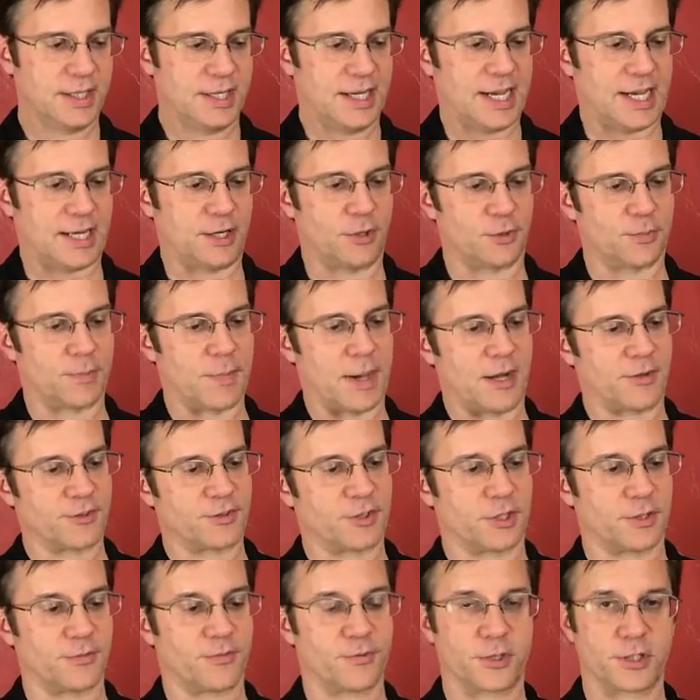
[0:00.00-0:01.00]
and it would mount
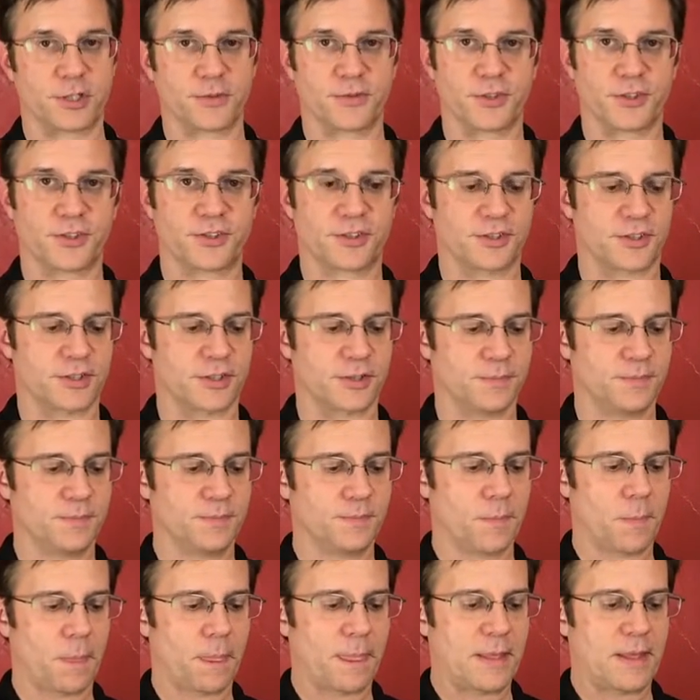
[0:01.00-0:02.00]
on the front of your system,
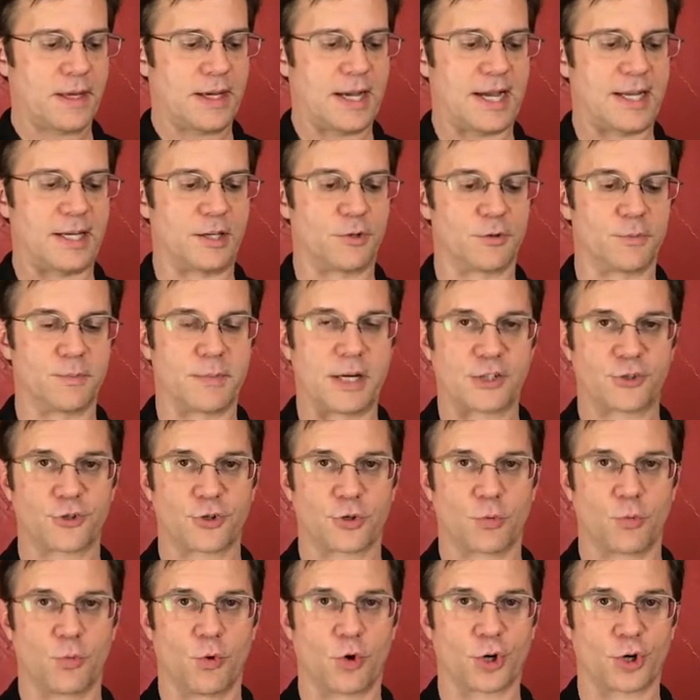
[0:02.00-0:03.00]
and it would measure
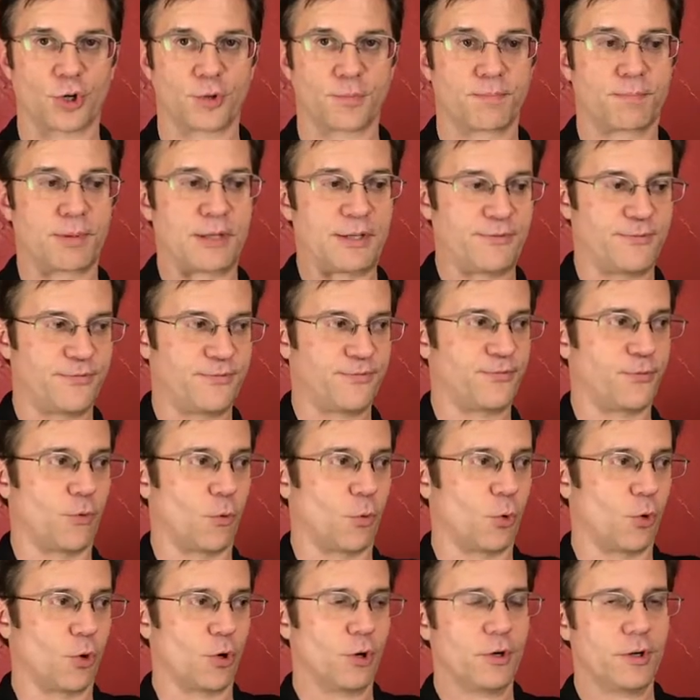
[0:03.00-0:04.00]
the water
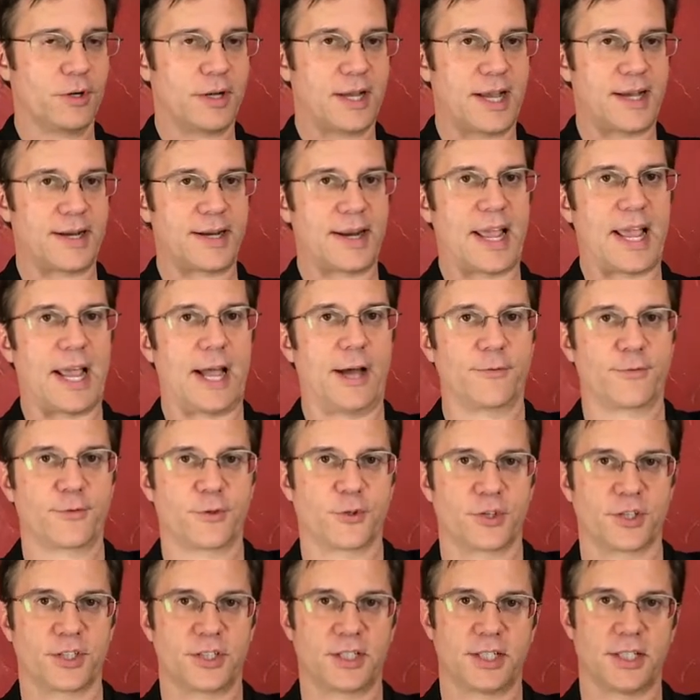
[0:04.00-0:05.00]
before and
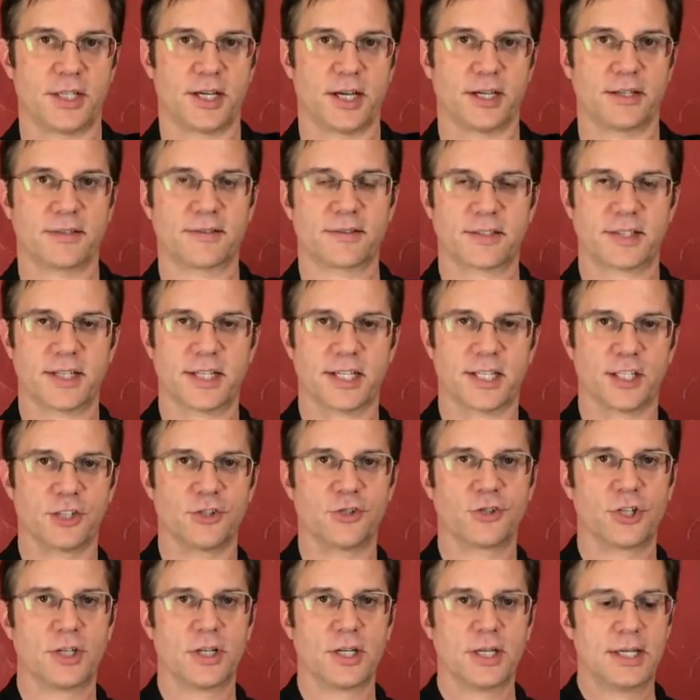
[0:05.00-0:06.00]
after the DI stage,